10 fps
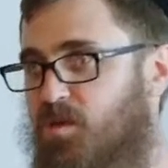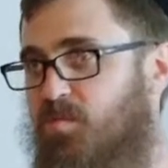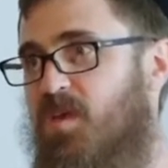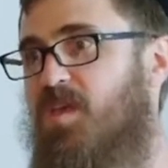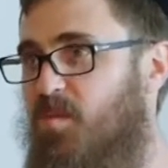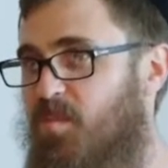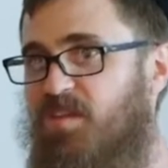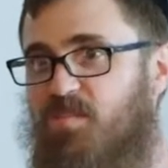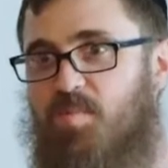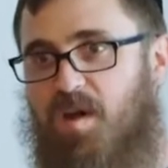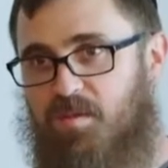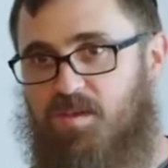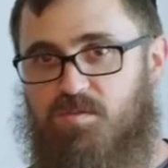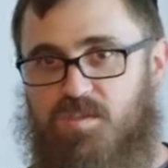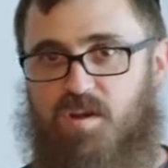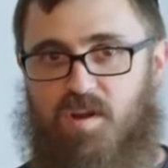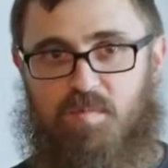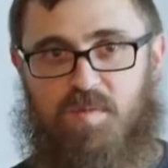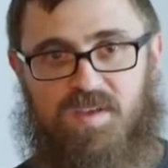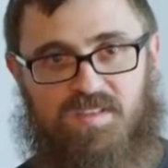and many of you probably use an
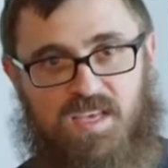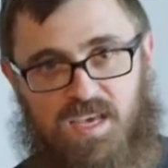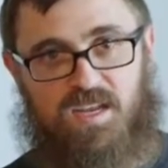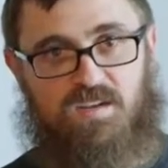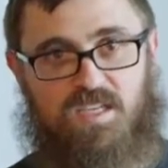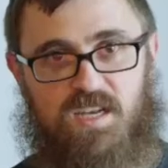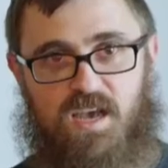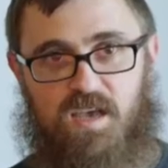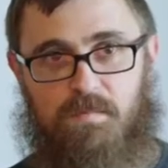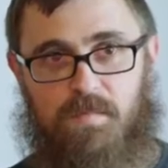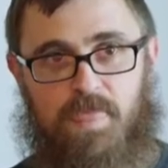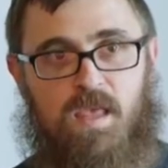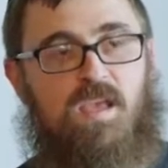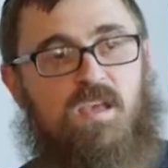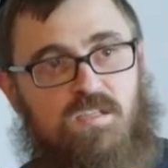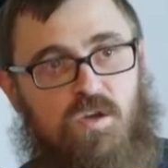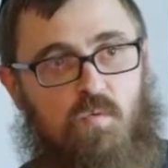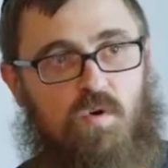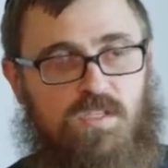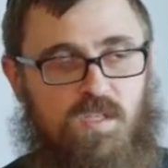automobile to get here today. So
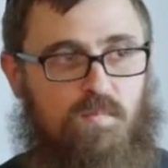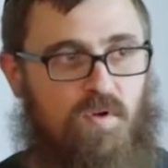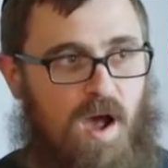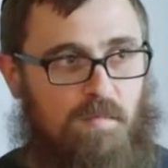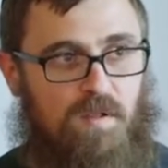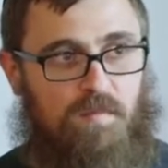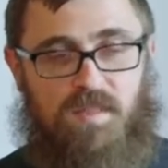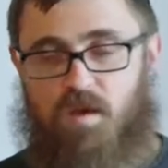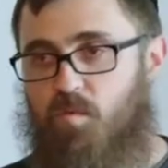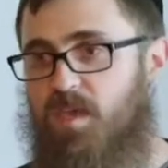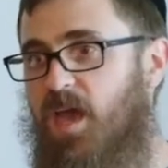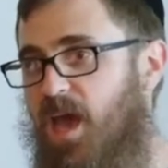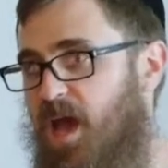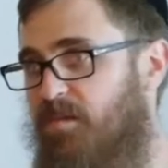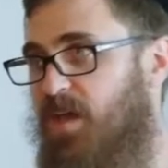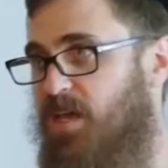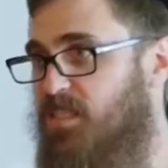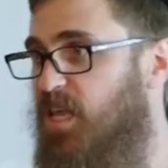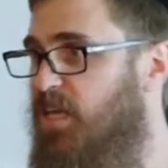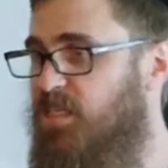what's the problem that we have
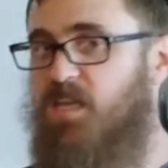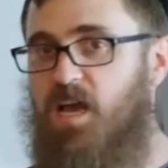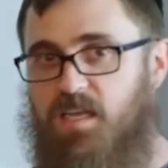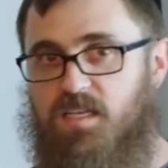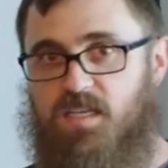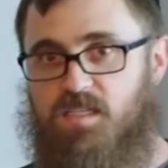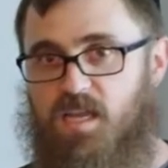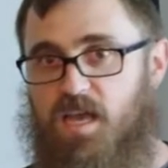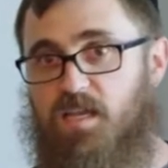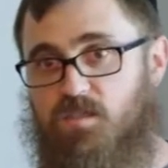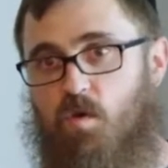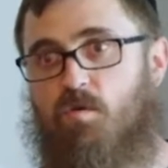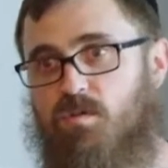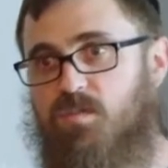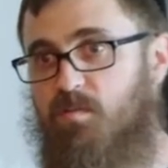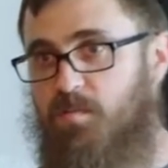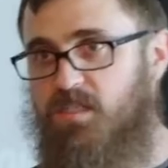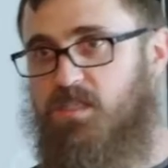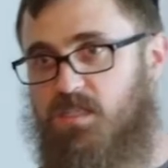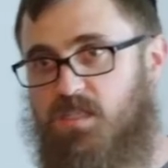as data scientists and as owners of
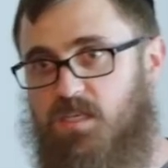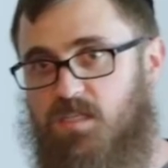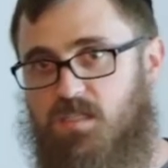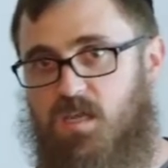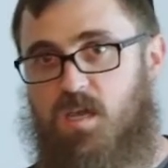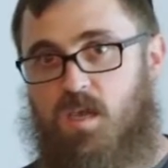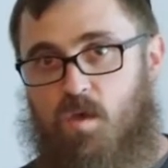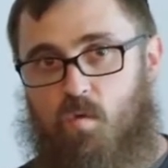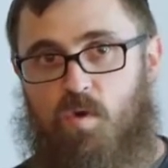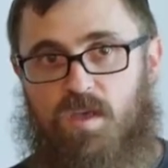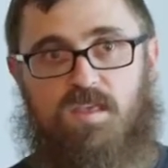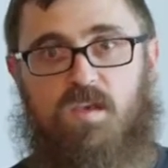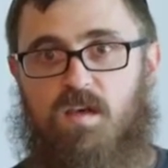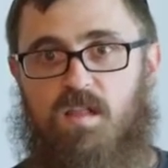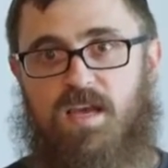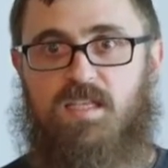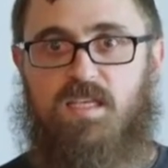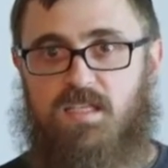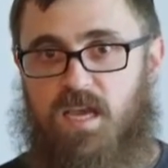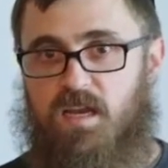businesses with
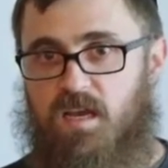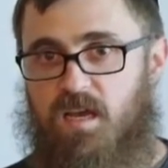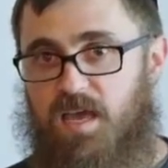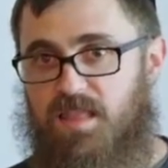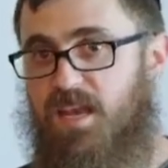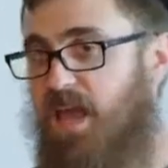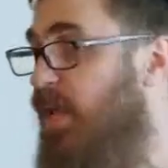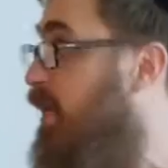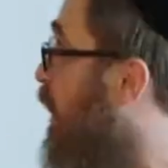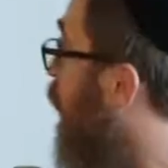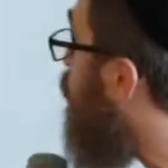collecting data and then ending